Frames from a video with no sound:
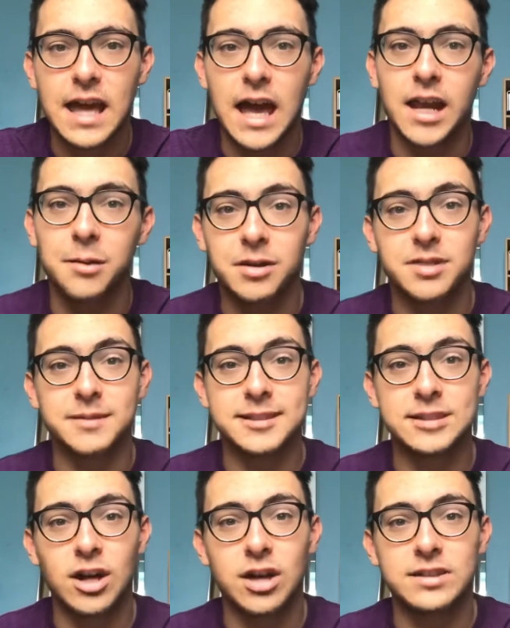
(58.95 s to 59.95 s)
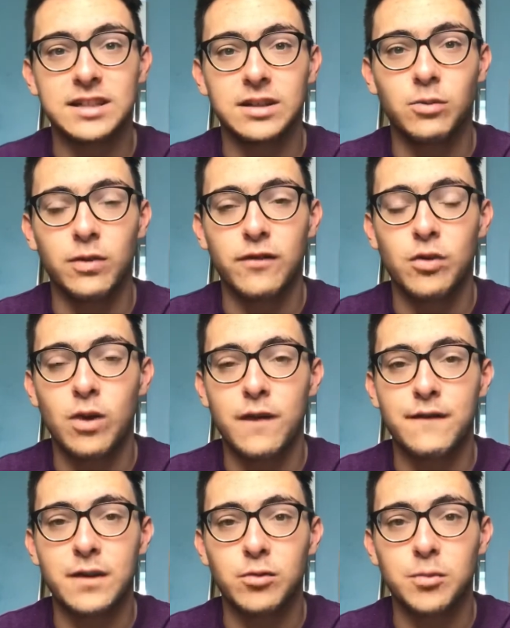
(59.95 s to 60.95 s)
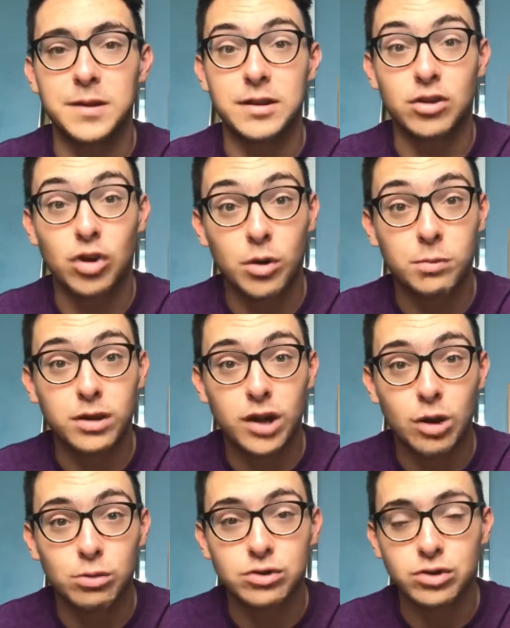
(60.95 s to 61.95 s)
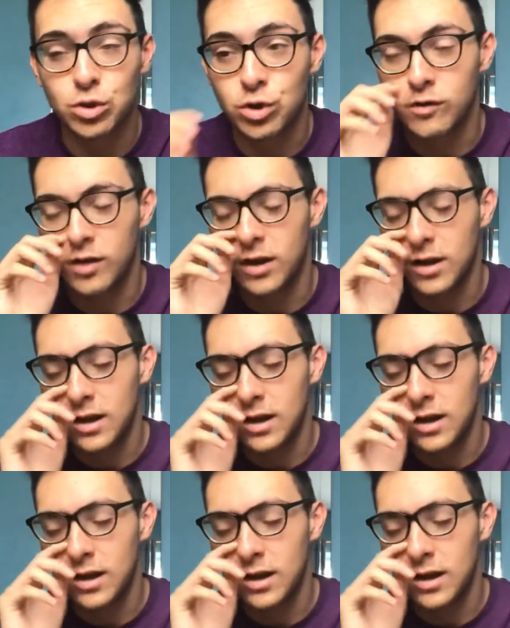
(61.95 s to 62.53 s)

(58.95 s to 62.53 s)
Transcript: And I'm going to be starting with who I think will be the top goal scorer.